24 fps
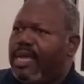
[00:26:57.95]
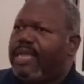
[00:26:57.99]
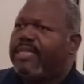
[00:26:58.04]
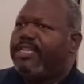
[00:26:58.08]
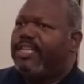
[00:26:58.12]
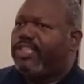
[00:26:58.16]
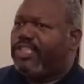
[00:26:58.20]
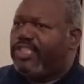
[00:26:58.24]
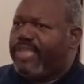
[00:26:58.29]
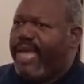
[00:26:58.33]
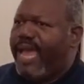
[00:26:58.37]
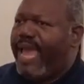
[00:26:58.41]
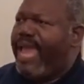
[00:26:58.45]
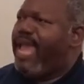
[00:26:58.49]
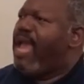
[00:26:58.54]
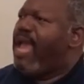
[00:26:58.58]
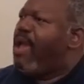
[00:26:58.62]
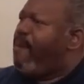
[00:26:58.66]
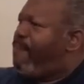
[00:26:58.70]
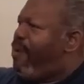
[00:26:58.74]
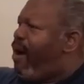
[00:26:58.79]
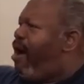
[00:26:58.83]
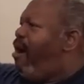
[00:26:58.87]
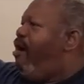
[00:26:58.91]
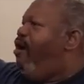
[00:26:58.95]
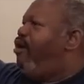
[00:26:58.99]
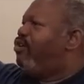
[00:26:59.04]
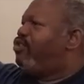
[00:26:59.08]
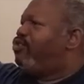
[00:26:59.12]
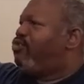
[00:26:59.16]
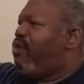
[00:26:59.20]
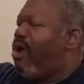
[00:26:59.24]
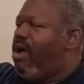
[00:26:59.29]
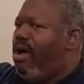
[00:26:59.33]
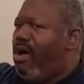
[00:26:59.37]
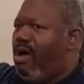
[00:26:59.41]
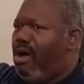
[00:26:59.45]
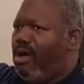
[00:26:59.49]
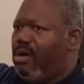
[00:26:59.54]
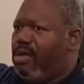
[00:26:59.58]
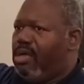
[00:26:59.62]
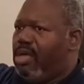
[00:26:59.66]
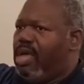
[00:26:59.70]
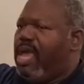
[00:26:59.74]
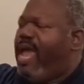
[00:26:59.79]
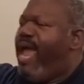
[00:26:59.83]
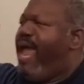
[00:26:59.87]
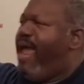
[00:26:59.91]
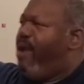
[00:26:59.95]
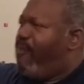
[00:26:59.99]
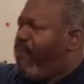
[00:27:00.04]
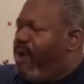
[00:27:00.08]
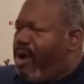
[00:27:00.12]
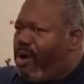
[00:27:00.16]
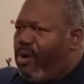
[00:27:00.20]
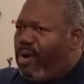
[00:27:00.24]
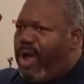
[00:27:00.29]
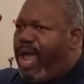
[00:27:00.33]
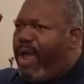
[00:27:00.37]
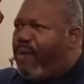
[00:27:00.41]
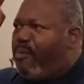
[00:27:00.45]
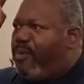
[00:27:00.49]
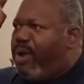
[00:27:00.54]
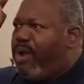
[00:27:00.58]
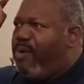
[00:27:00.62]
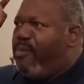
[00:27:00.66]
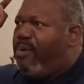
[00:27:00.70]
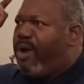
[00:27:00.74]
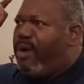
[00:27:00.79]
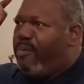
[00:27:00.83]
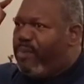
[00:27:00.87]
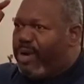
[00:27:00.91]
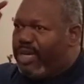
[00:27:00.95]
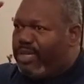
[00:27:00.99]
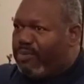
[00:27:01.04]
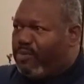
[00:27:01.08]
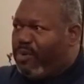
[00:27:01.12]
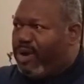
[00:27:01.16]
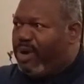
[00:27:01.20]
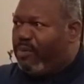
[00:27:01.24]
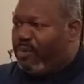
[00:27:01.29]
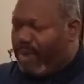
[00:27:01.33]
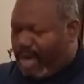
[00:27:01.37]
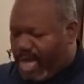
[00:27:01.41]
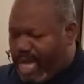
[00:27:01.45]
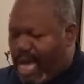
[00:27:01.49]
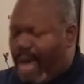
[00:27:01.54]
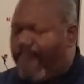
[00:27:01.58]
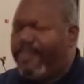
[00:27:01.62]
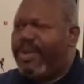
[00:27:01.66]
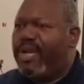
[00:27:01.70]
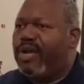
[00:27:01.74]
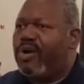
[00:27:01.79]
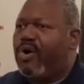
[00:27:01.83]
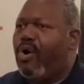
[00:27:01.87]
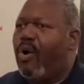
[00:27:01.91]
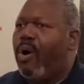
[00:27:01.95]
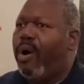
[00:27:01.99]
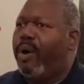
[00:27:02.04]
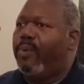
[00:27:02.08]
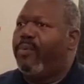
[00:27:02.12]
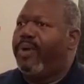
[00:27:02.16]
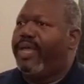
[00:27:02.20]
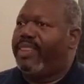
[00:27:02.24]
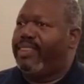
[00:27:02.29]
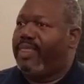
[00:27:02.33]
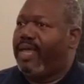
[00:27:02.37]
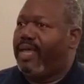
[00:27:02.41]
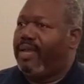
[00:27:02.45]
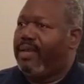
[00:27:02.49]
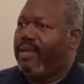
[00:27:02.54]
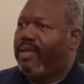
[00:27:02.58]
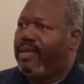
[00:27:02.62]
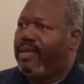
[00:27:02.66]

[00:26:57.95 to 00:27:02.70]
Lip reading: to say Paul's wrong. And we're coming to court with it.